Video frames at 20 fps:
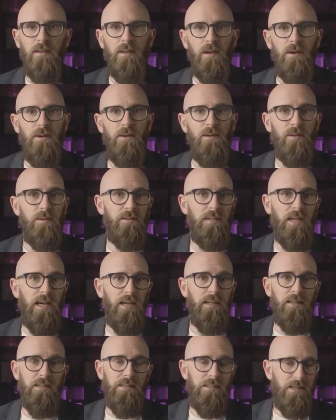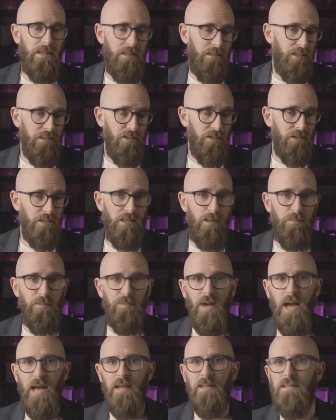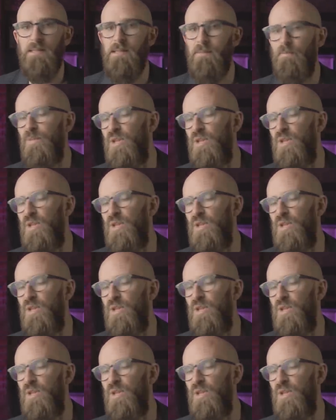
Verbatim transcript: though that has done little to stop the violence.